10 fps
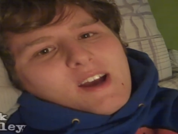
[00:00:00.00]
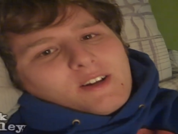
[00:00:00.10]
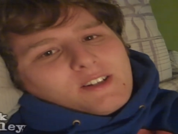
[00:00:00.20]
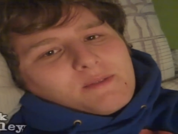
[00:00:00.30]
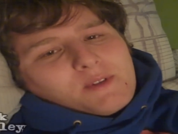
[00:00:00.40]

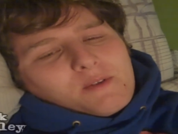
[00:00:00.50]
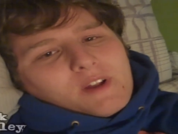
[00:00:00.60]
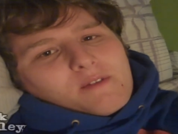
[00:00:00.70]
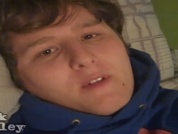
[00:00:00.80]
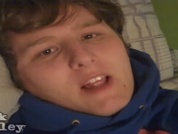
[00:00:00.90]
Because I'm doing
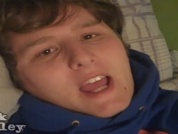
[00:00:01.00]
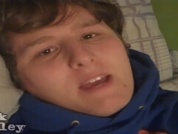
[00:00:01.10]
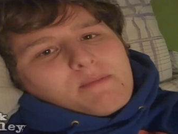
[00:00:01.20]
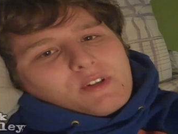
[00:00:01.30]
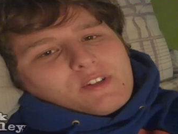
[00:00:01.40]
like
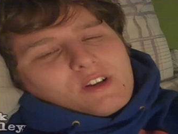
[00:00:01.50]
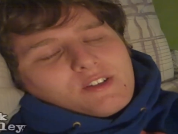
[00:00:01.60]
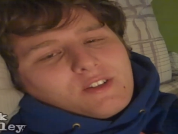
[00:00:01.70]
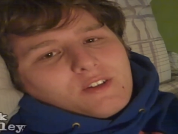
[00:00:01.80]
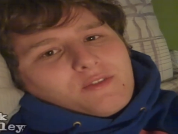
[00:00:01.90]
labour sort
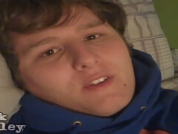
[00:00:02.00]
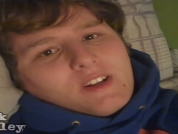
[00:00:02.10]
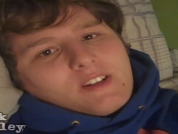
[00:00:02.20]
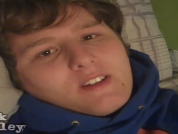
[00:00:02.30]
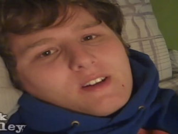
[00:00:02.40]
of stuff,
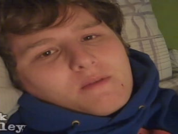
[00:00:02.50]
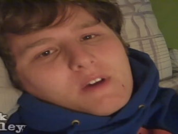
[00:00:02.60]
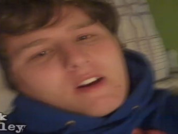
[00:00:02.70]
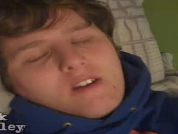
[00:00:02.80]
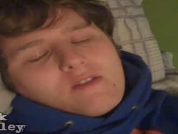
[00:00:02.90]
and it's I'm
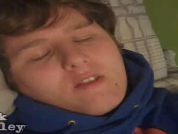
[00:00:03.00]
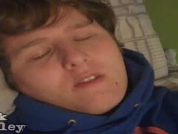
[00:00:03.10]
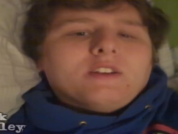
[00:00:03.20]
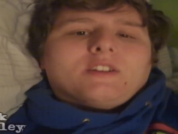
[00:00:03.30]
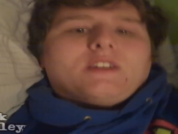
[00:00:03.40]
getting
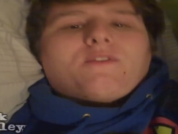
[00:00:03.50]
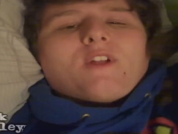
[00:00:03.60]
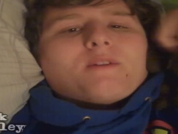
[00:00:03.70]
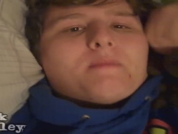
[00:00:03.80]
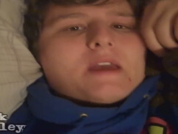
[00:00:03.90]
injured. So this
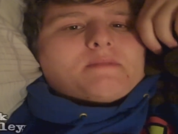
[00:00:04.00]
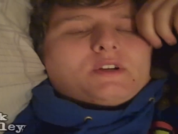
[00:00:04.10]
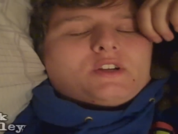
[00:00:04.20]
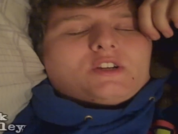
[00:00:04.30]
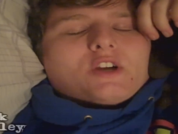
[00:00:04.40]
vlog may be
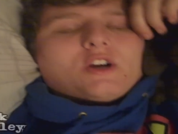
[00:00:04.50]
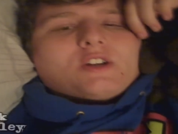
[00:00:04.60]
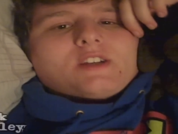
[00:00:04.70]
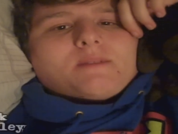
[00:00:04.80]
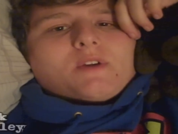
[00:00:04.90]

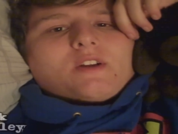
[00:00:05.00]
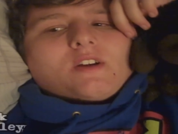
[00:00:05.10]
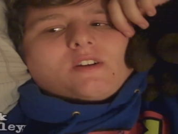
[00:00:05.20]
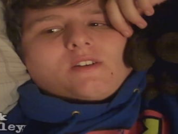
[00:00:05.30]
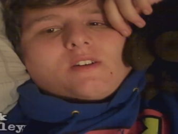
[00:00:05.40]
short. I'm
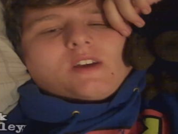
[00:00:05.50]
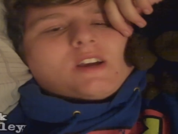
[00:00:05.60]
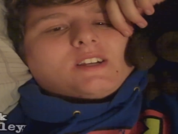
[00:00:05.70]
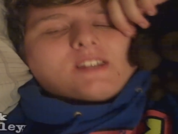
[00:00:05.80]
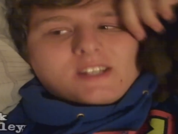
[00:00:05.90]
not. I don't know
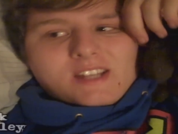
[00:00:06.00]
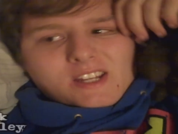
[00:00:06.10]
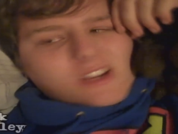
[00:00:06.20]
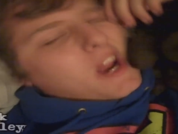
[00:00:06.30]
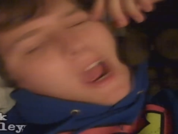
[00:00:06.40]
yet. Because as I said,
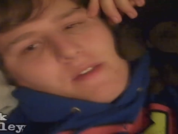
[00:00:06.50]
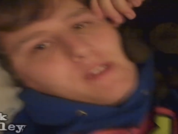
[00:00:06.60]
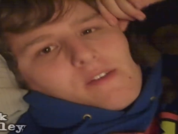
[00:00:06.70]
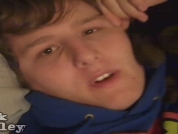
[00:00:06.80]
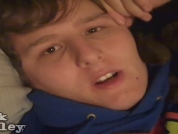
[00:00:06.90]
it's only half
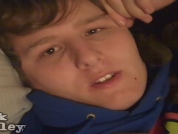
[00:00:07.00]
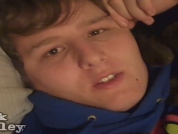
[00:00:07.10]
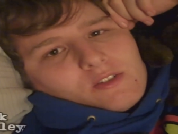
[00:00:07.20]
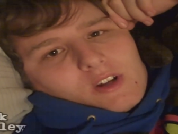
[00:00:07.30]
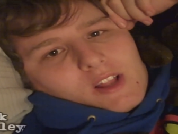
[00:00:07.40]
seven. I've
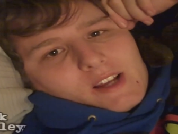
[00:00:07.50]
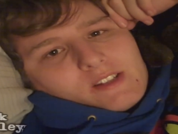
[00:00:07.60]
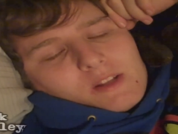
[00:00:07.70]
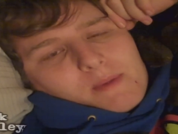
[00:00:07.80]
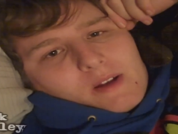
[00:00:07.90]
still got
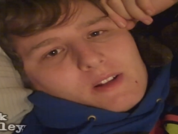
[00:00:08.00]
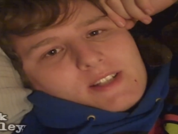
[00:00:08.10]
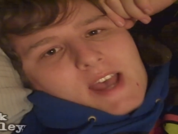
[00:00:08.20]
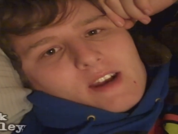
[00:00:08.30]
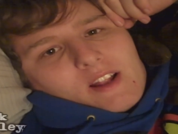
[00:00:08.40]
like till about
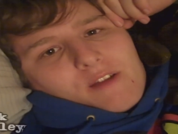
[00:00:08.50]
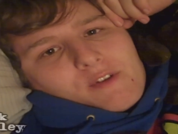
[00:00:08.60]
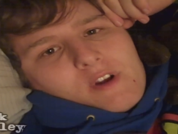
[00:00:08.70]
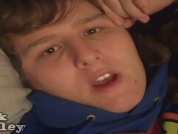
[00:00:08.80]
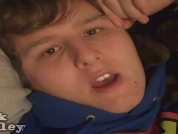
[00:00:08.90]
10,
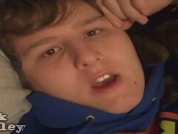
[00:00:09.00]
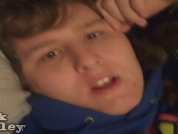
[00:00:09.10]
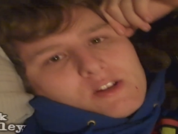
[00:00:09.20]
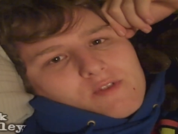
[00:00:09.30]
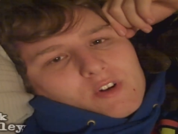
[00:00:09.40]
11
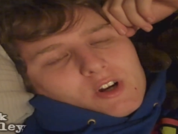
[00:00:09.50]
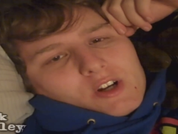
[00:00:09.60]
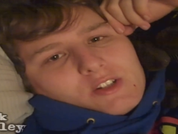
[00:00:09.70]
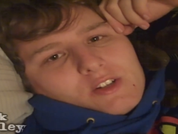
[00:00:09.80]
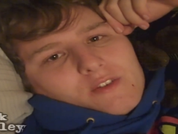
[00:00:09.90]
to
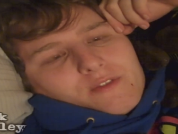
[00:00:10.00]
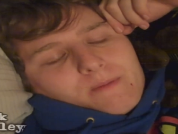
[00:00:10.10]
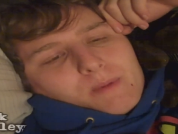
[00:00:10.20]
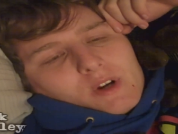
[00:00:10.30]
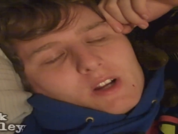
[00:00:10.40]
record
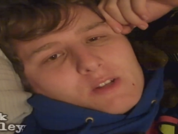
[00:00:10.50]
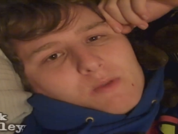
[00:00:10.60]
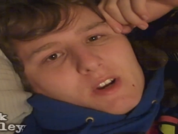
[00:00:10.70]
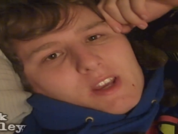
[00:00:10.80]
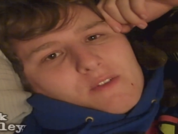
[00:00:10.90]
stuff. But I just
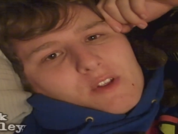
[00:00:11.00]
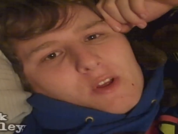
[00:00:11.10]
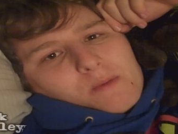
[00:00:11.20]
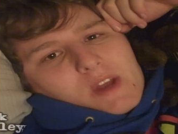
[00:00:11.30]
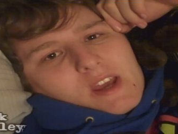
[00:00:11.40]
wanted to give you
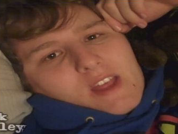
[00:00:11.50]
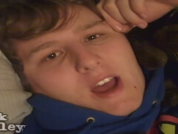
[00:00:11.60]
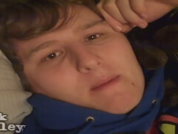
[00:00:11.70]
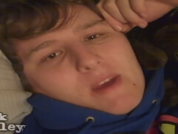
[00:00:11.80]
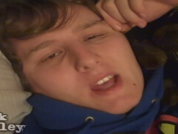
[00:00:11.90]
the update
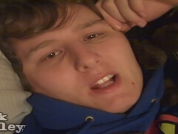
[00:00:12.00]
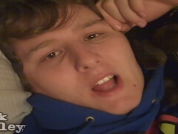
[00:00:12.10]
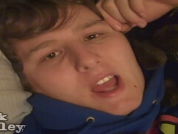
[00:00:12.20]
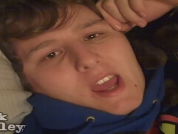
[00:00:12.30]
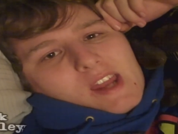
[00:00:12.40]
that I'm
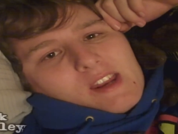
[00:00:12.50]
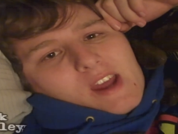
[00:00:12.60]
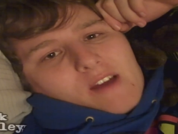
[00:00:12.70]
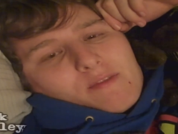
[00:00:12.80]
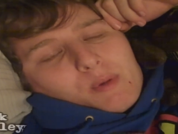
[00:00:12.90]
ill and
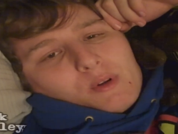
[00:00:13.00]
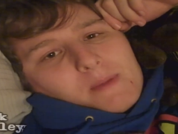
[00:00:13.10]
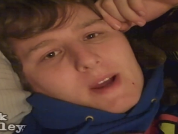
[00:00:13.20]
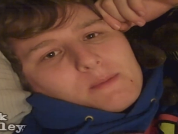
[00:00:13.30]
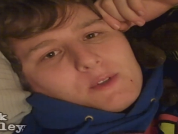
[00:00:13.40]
I've
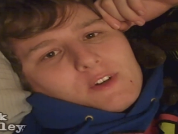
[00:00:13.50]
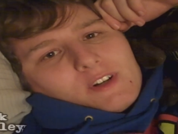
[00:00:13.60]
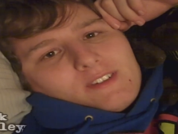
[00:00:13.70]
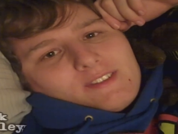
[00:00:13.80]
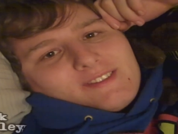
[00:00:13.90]
pulled my hamstring.